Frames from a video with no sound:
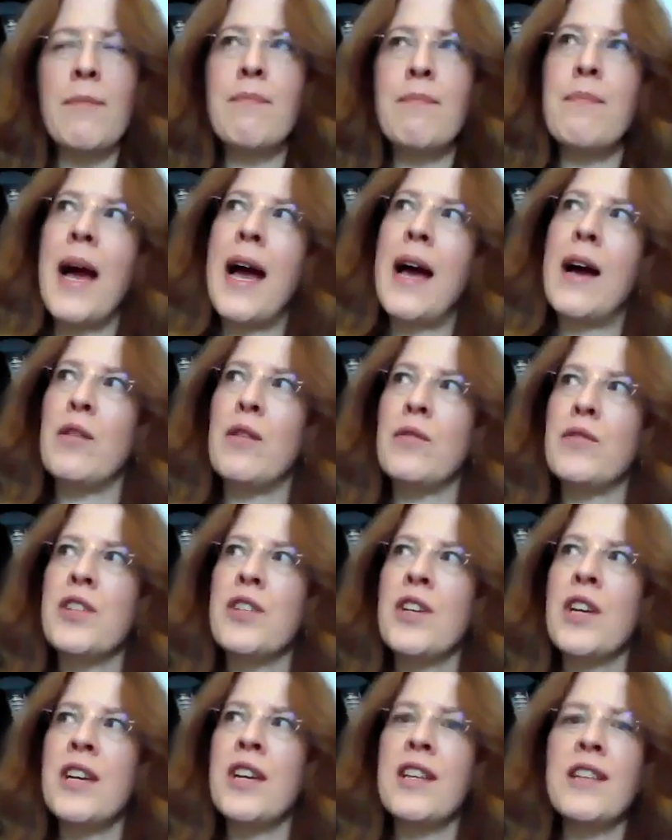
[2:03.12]

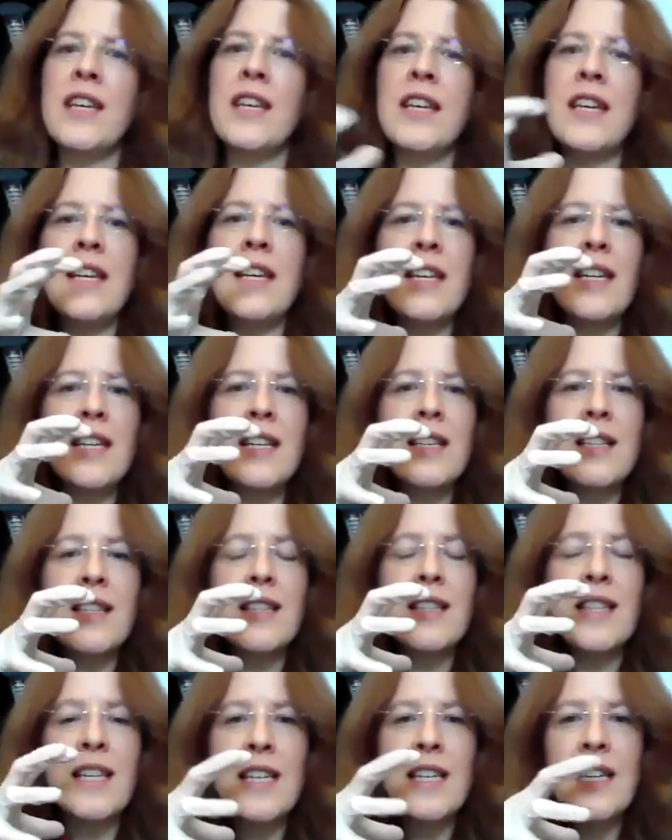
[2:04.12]
about the
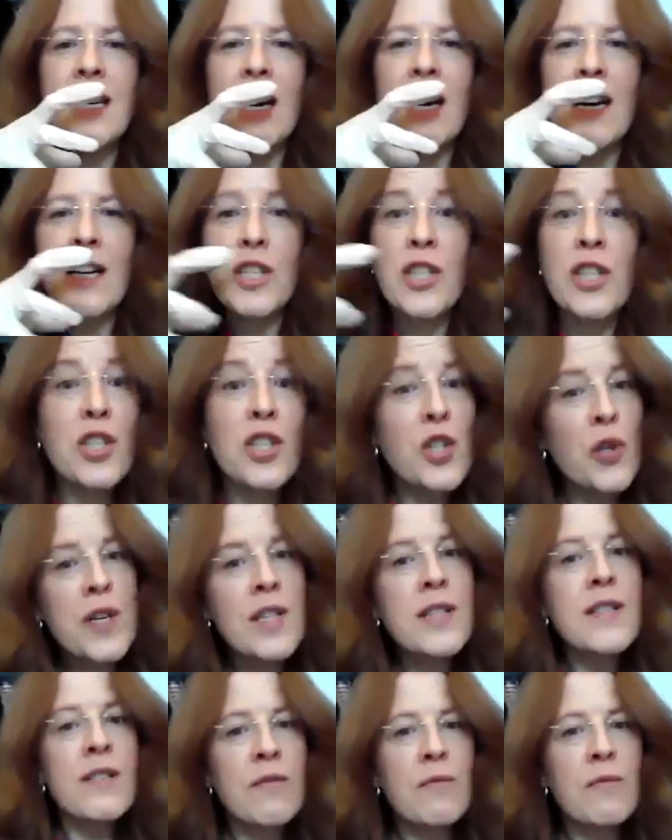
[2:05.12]

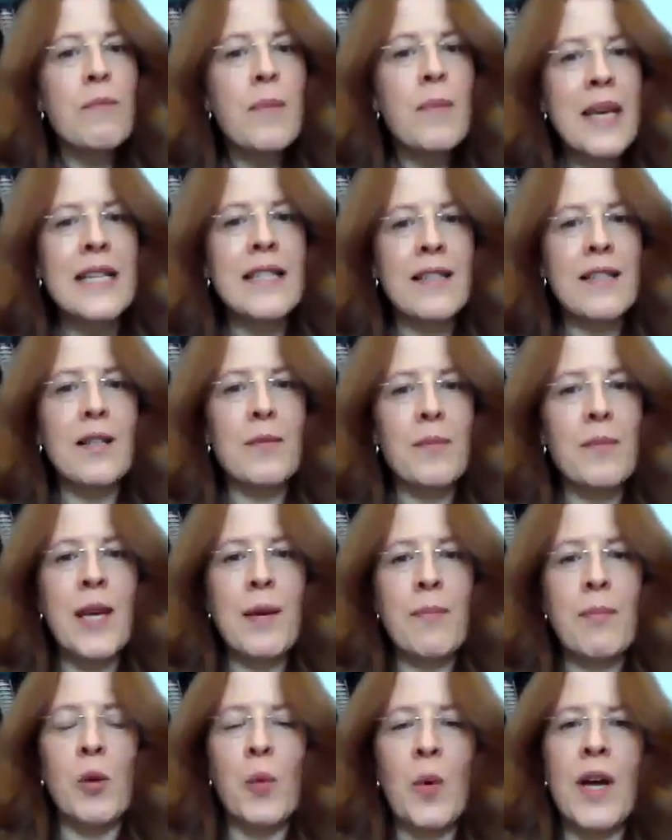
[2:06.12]
joints of meat that
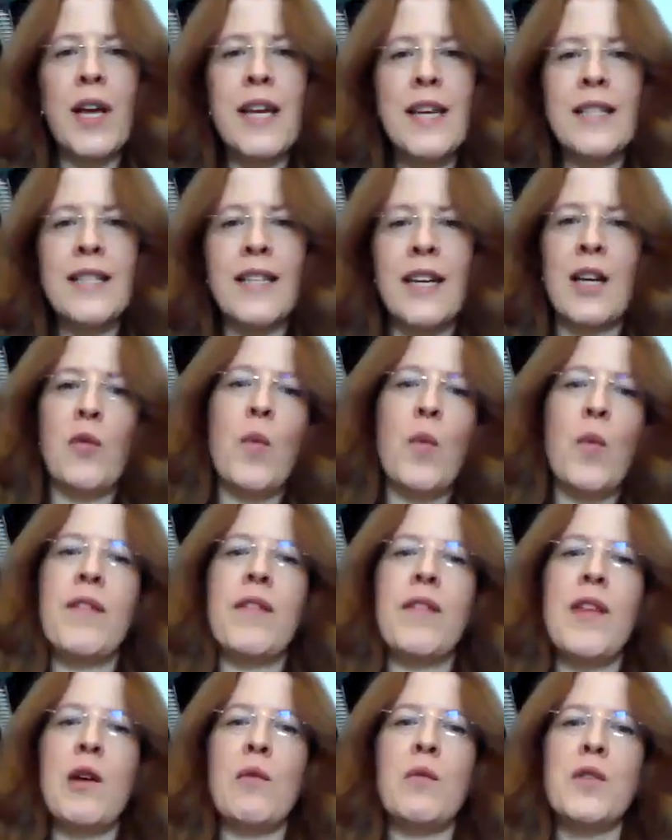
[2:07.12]
people were eating,
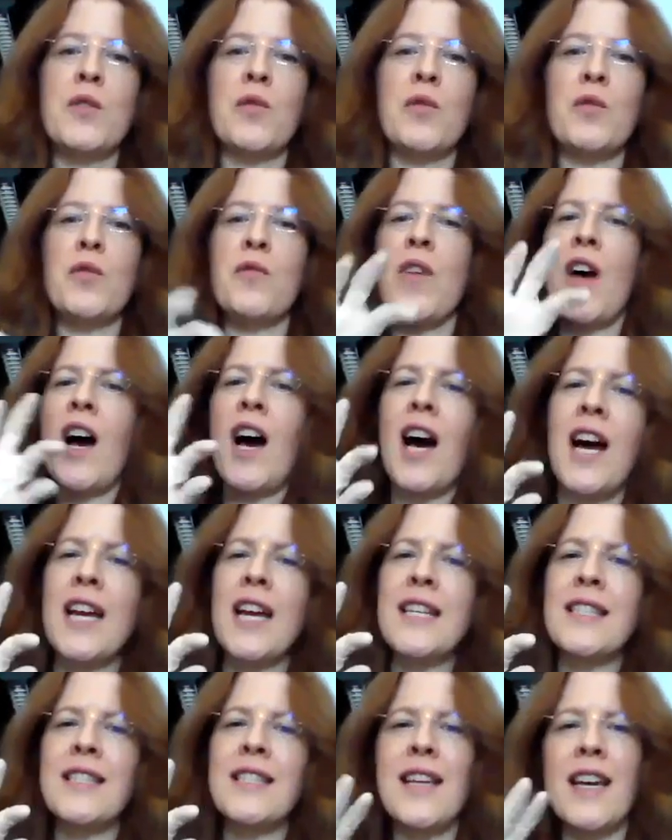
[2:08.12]
whether they were sort of the
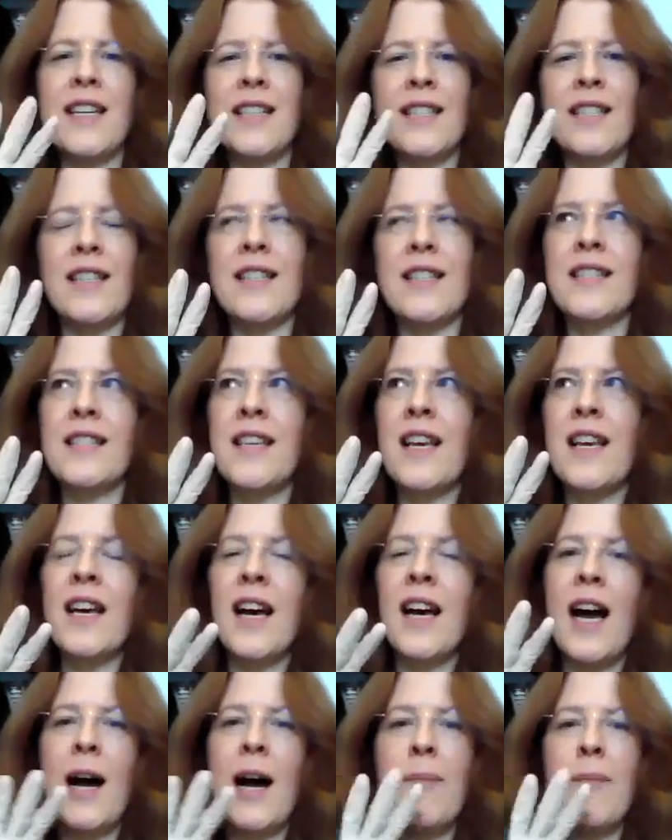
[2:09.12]
high status,
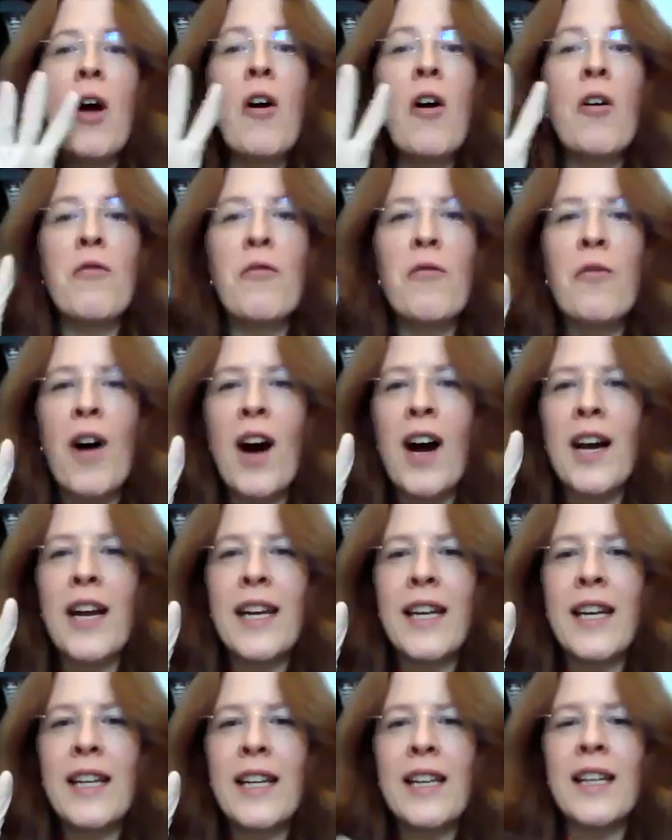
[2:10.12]

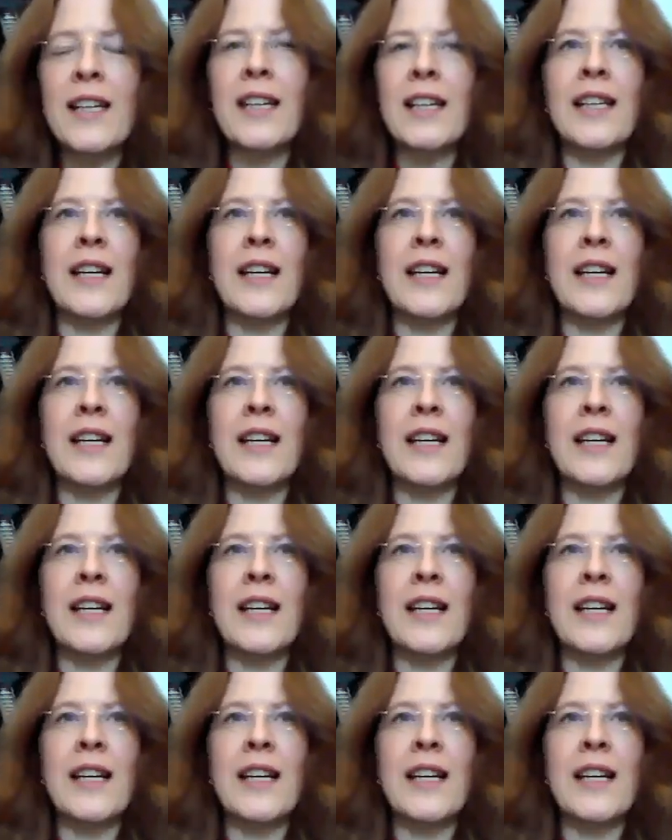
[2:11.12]
fine,